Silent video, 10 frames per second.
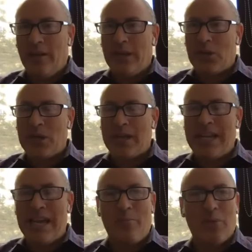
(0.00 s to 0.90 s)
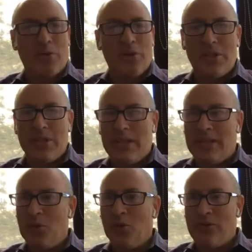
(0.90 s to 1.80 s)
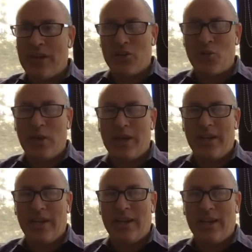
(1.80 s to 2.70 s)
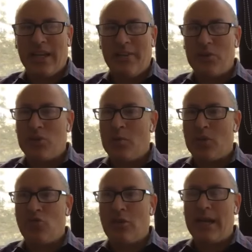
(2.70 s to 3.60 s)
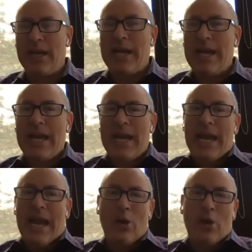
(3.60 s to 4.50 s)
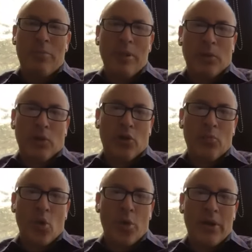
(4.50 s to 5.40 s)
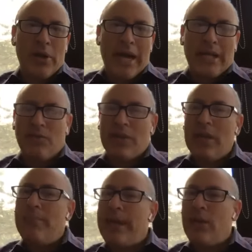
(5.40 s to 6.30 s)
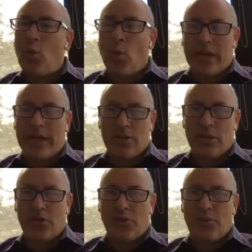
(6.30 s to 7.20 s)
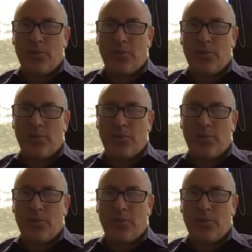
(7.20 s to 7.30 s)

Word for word: of outside capital, you did it the old-fashioned way, and I, I give you so much credit. How can people learn more about Active Campaign or get in touch?